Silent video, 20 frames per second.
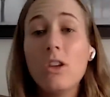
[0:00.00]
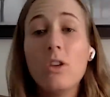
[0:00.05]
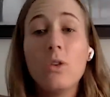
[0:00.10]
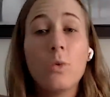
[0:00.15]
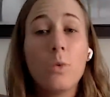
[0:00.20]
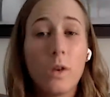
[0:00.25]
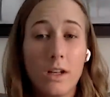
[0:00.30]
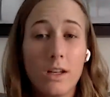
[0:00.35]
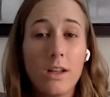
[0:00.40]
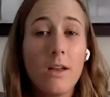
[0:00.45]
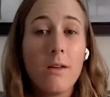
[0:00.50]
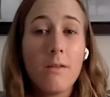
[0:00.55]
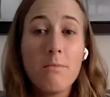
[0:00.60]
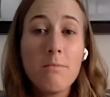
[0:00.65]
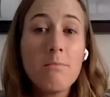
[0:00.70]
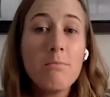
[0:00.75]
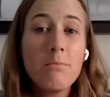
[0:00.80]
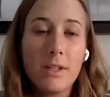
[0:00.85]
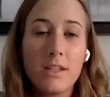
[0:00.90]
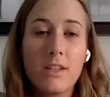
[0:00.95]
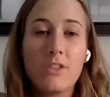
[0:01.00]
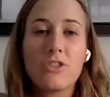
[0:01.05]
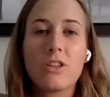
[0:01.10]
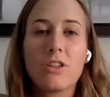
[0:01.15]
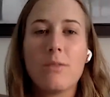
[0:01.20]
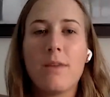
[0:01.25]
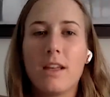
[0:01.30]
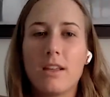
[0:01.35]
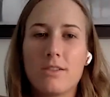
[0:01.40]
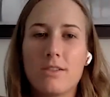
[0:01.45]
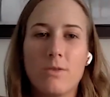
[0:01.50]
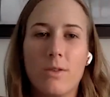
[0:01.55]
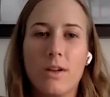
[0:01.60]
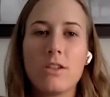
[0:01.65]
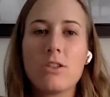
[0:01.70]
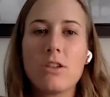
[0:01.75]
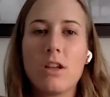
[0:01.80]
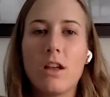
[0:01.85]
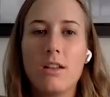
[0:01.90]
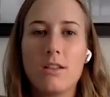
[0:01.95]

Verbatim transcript: you want to potentially make a switch.